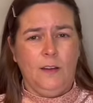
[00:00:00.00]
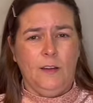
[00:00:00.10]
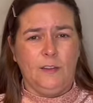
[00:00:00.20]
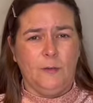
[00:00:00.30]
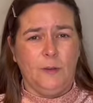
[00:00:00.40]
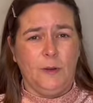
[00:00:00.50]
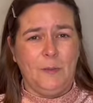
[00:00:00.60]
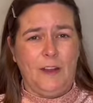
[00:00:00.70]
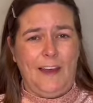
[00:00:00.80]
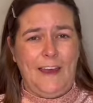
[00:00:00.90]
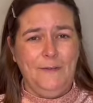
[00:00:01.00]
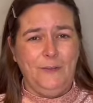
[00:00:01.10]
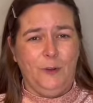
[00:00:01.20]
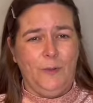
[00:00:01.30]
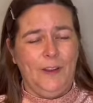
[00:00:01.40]
Someone in my life
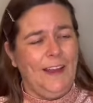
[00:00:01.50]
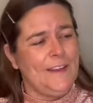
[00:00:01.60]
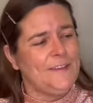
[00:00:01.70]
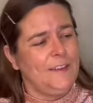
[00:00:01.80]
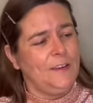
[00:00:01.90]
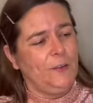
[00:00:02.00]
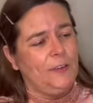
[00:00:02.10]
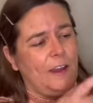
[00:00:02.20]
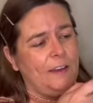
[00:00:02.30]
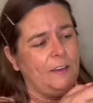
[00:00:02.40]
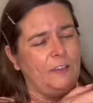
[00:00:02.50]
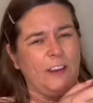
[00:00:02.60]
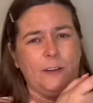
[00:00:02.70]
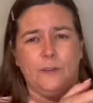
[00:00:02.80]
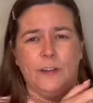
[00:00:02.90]
told me last that it looked like a
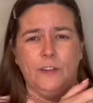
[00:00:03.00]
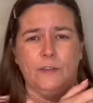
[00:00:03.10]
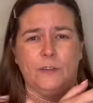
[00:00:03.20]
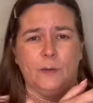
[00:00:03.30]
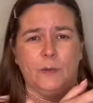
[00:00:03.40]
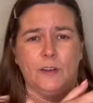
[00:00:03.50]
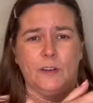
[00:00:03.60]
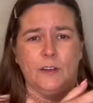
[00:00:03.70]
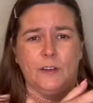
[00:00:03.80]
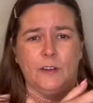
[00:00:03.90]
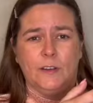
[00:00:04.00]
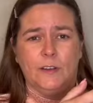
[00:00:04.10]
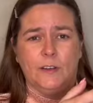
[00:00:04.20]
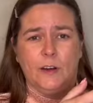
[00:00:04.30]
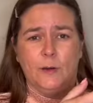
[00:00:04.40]
sacrifice from
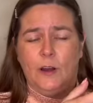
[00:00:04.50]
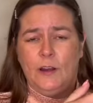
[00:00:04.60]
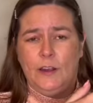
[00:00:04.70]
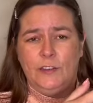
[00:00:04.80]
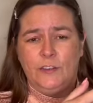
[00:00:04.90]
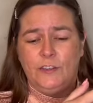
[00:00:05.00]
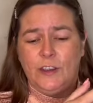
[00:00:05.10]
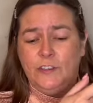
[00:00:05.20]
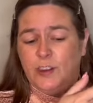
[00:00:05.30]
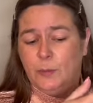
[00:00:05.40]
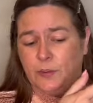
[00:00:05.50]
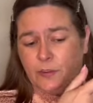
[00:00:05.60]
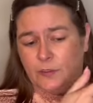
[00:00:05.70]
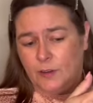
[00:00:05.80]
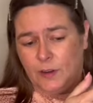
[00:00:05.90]
ancient Egypt,
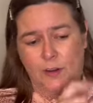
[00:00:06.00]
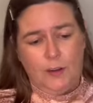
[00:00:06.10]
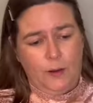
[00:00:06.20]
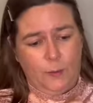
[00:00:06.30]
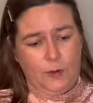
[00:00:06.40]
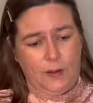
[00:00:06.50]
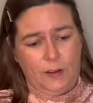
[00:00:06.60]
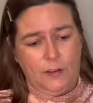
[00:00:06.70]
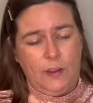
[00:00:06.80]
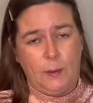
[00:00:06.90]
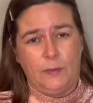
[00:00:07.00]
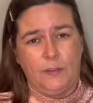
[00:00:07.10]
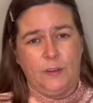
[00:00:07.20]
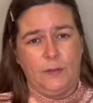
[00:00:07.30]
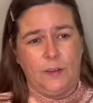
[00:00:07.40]
where they kept
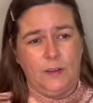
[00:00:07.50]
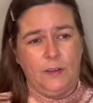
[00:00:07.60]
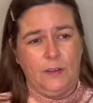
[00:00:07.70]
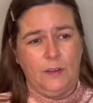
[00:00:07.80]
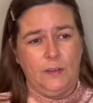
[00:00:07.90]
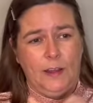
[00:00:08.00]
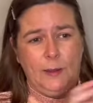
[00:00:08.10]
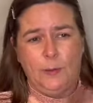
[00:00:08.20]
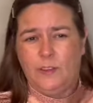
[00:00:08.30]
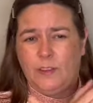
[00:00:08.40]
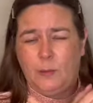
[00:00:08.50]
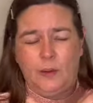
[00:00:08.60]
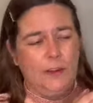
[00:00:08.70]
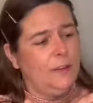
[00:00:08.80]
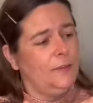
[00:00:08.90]
stuff in liquids, I
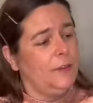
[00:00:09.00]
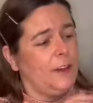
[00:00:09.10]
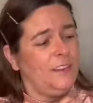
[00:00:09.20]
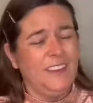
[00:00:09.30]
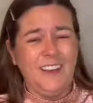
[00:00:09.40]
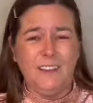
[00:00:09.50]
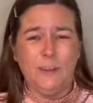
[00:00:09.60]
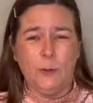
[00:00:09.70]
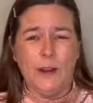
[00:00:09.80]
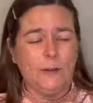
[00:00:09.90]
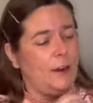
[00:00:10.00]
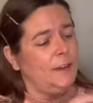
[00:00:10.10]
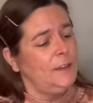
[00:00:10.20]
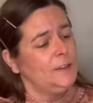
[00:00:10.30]
believe, and they're quite right.